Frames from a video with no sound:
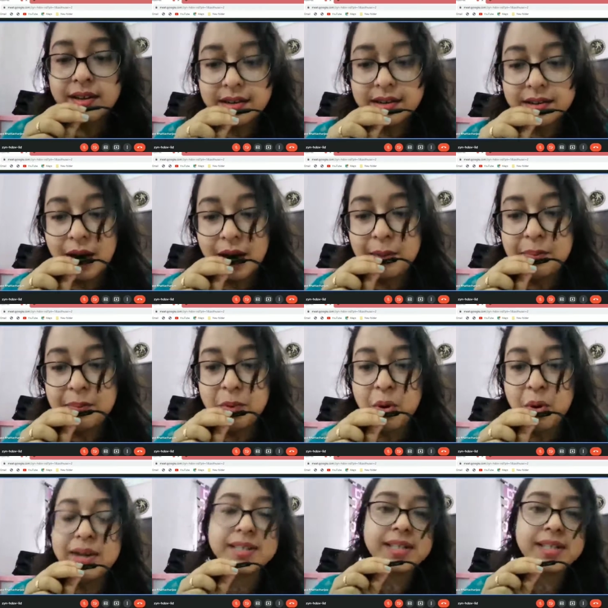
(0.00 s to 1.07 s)
Ram
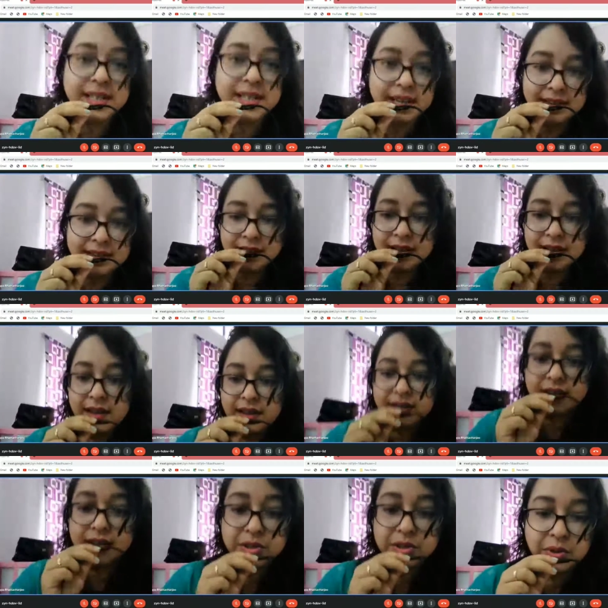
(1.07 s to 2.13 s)
Mohan Singh.
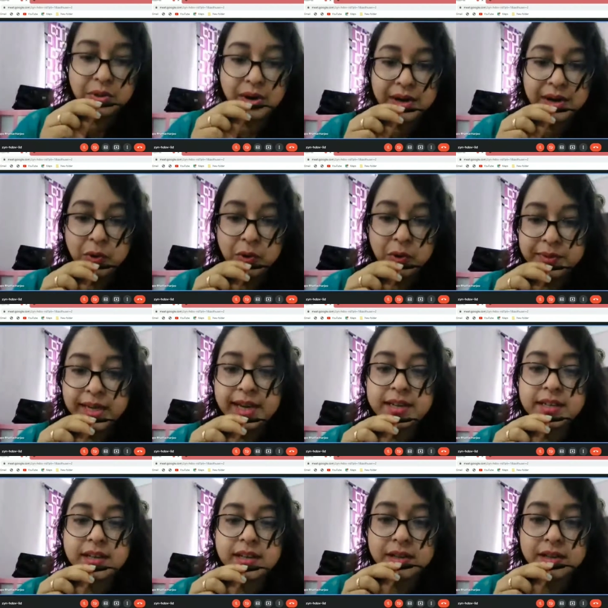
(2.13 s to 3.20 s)
So I hope that
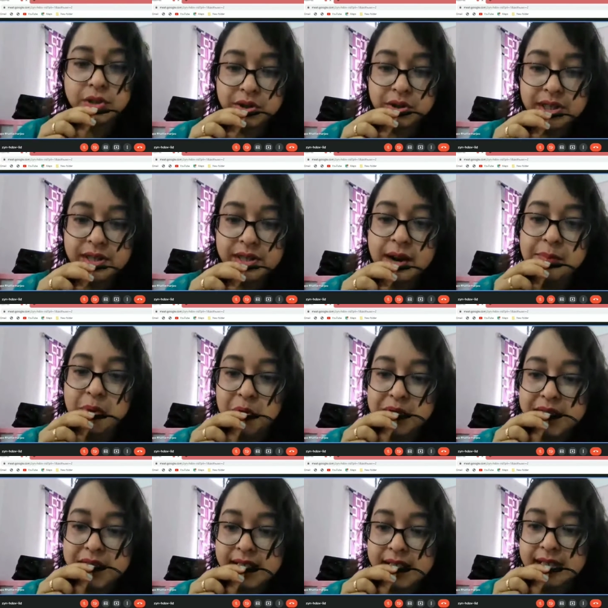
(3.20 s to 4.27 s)
uh, Dr. Ram
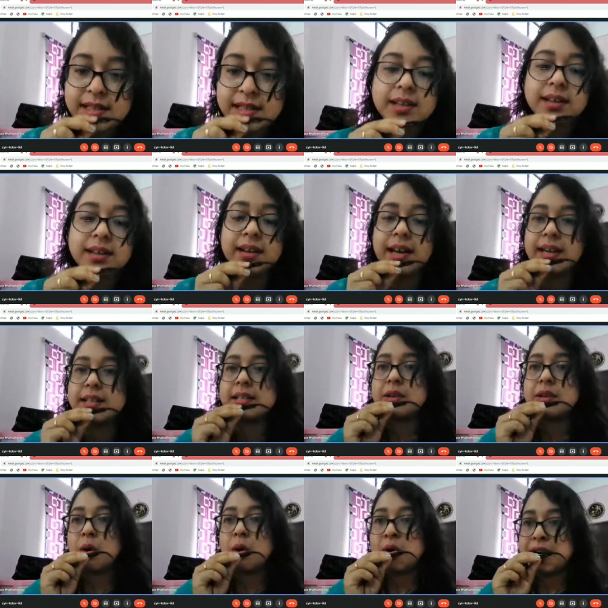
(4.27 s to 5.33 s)
Mohan Singh, sir, has
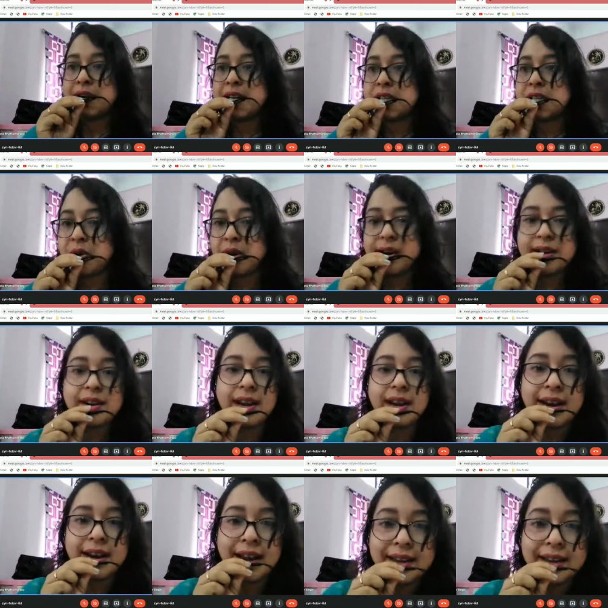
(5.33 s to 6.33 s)
already joined and I